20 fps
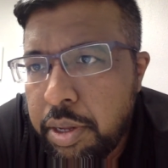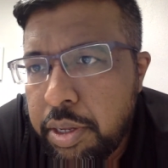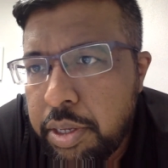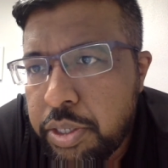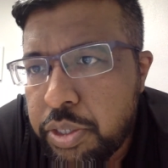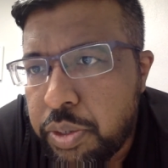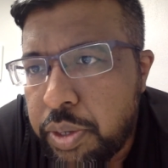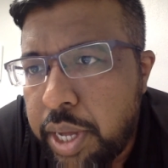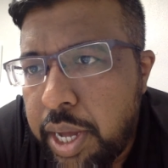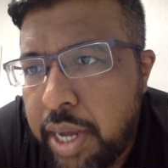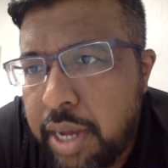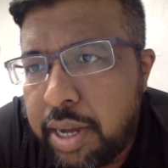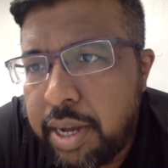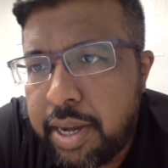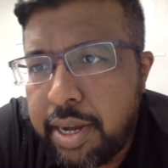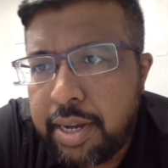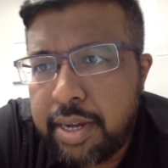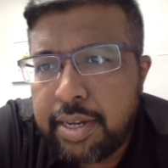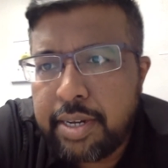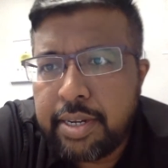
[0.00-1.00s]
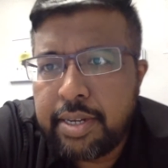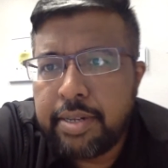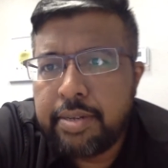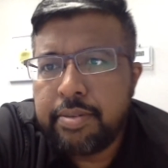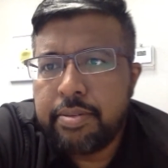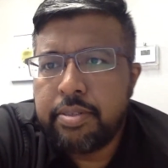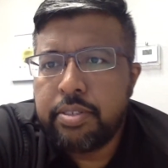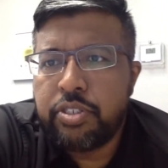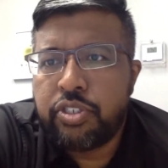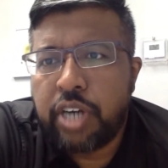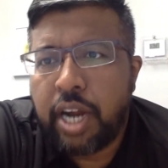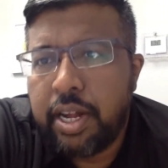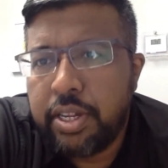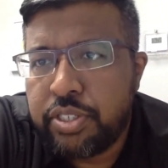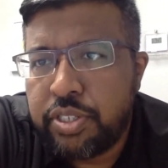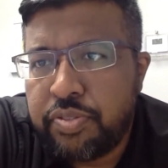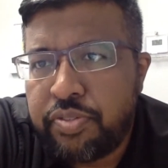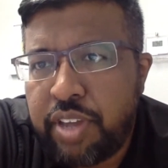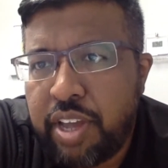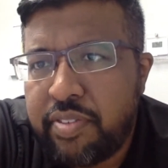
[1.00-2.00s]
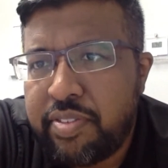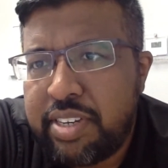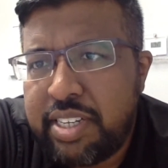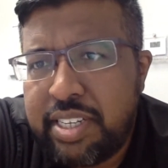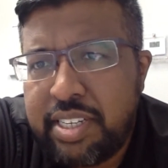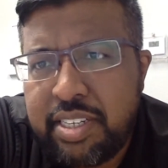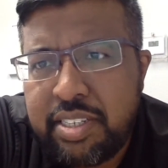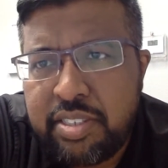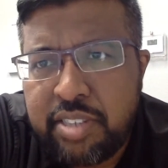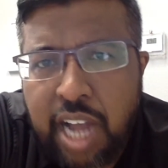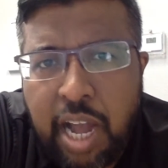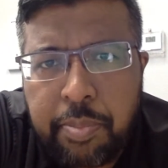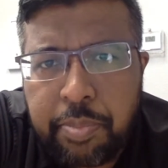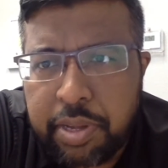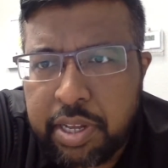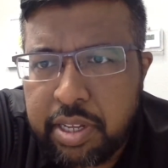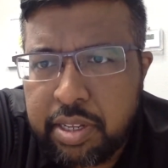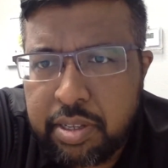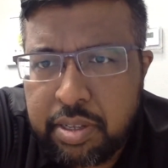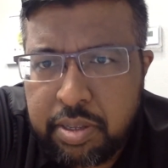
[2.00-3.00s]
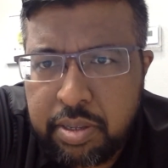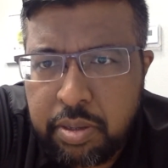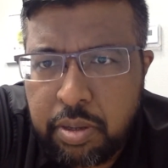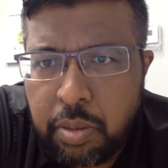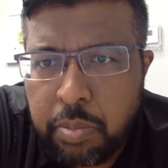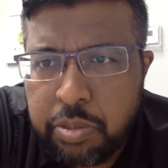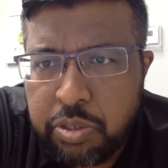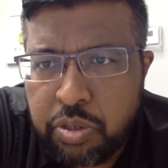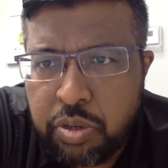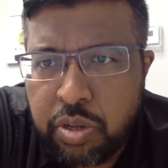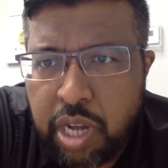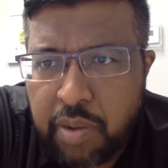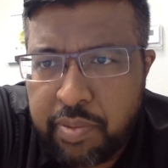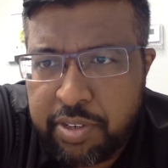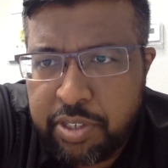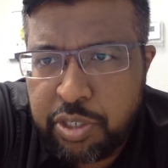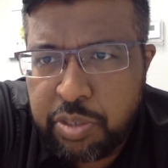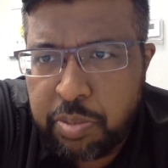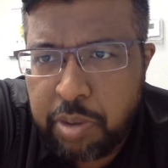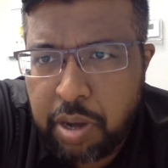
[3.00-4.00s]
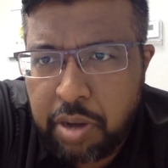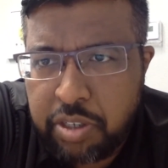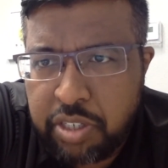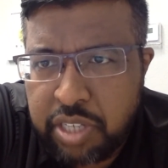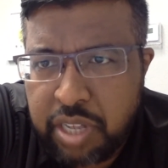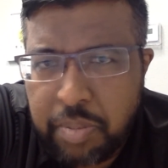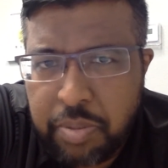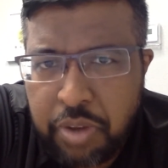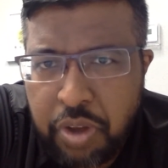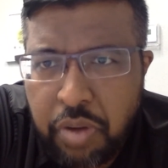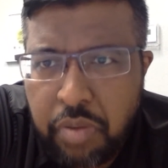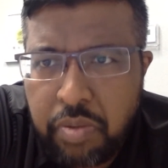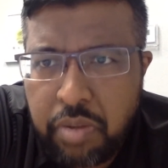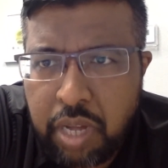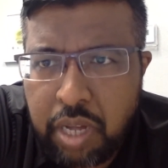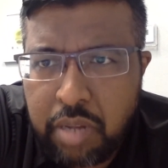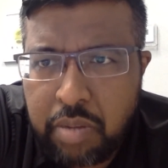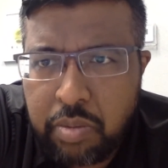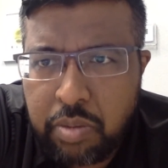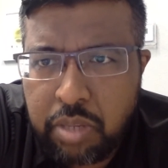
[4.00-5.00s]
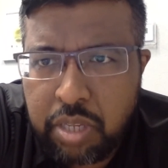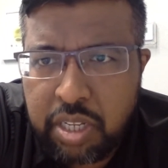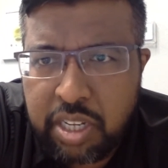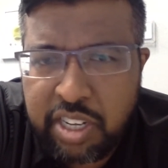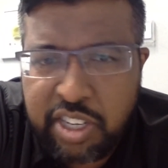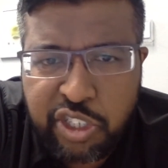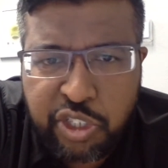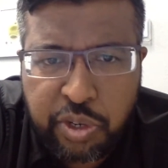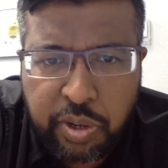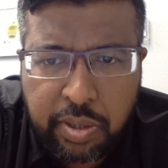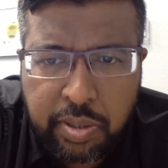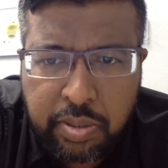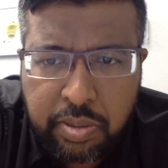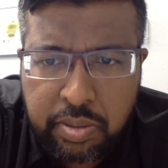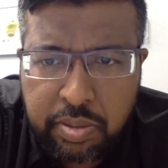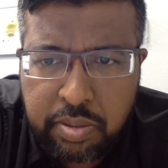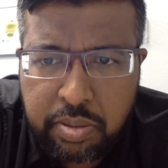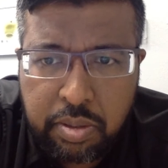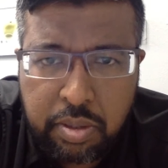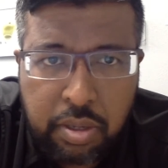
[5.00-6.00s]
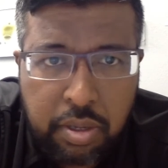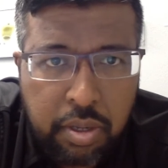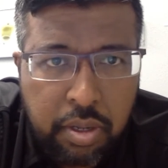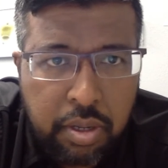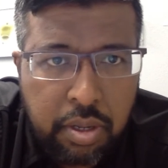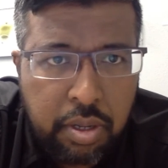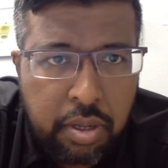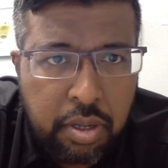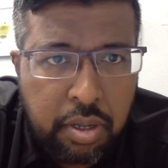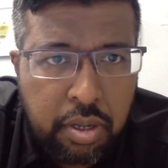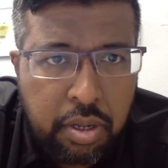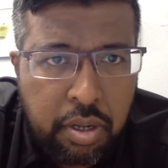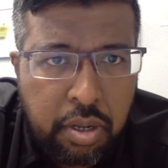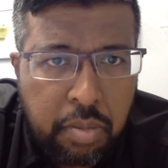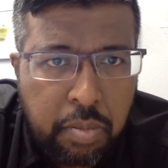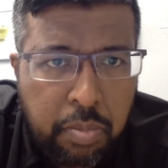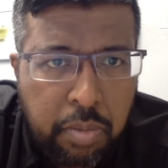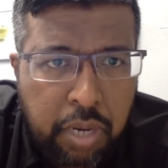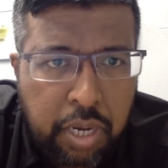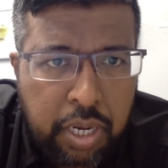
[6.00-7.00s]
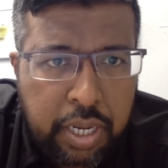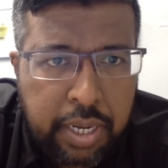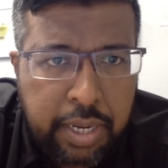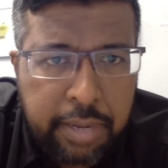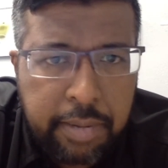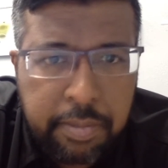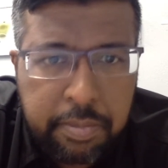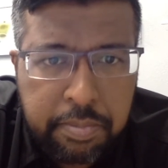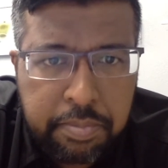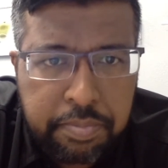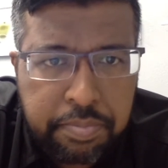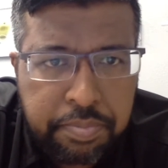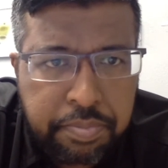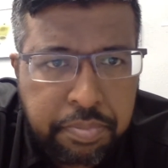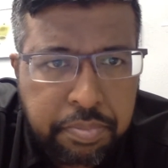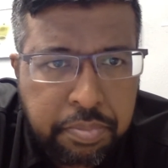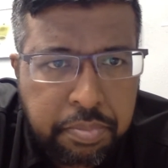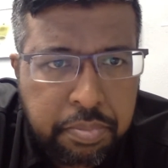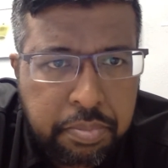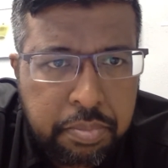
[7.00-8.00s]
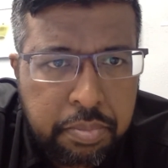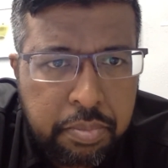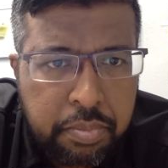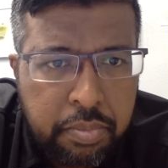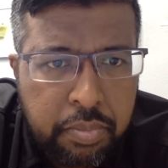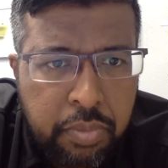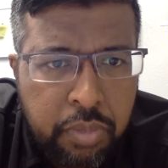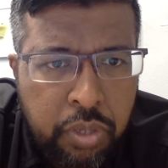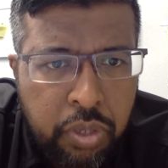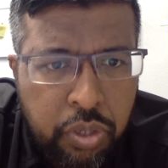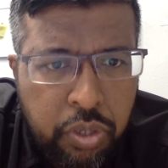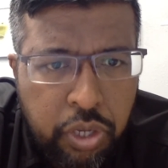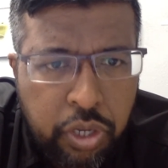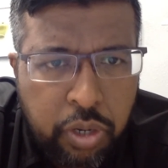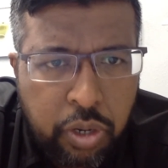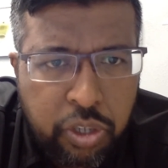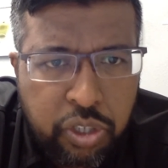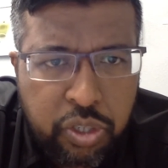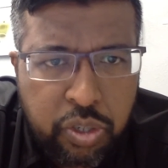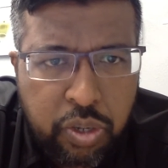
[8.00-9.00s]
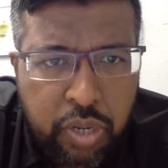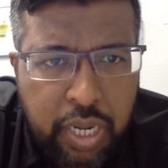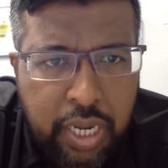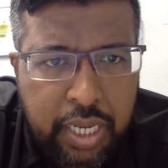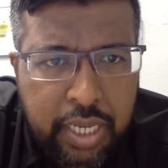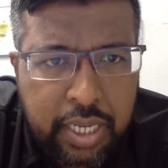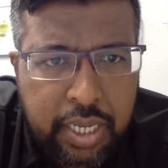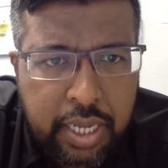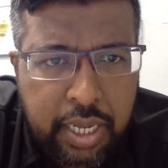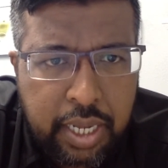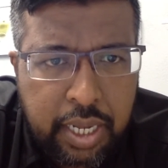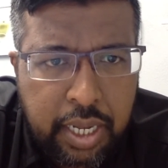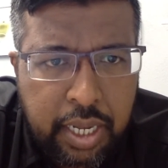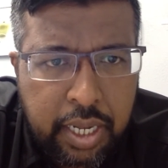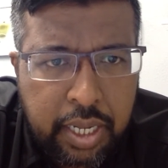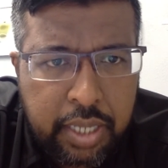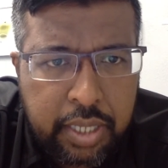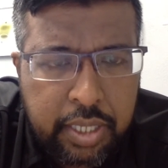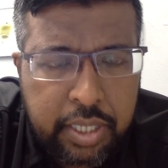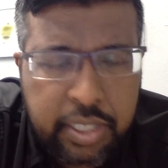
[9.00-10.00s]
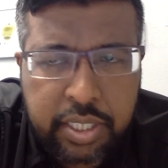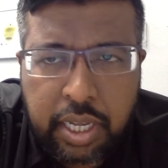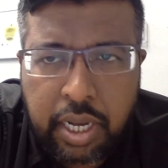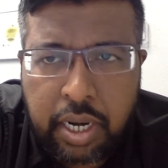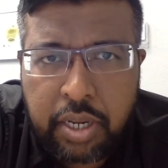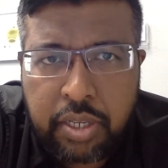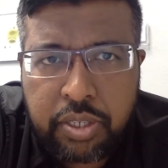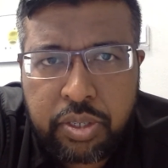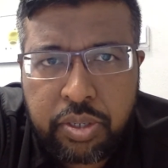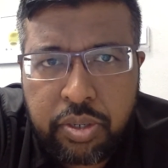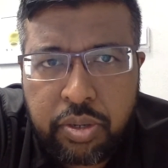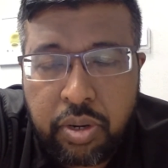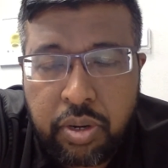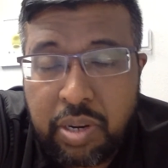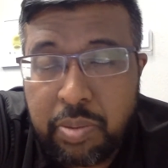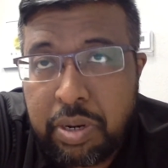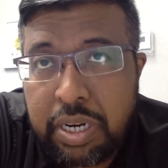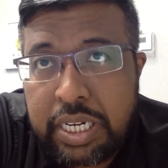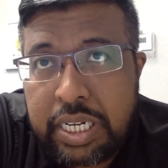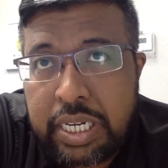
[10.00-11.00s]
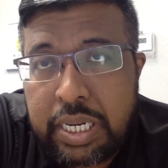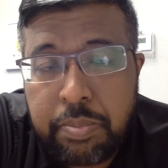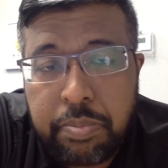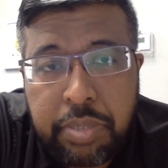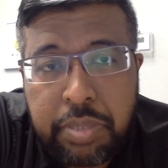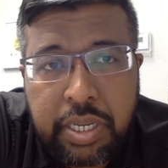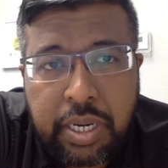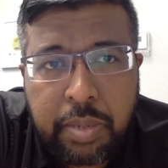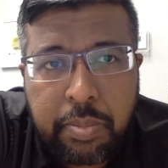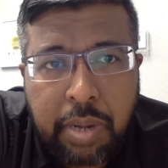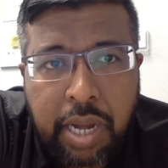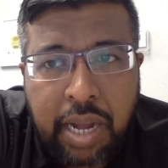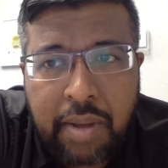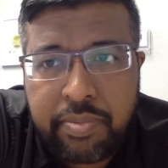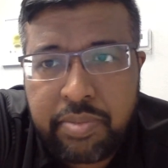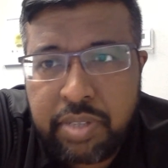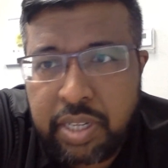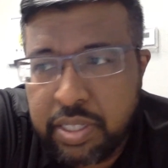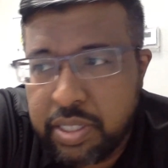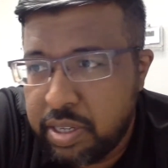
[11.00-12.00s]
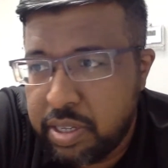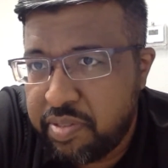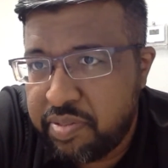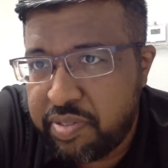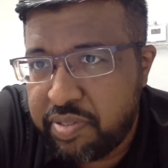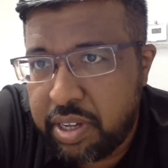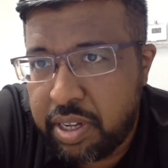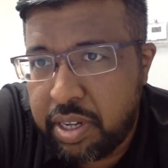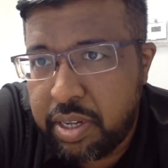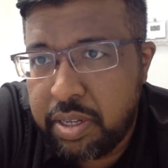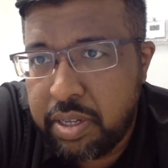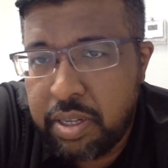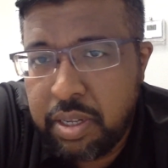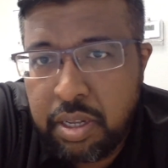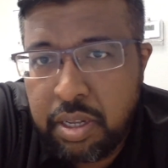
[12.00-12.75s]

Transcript: So yeah, Charles, if you have any topic you want me to cover tomorrow, just let me know within the digital marketing. You can also look at the San Antonio Online Marketing Meetup. I have tons of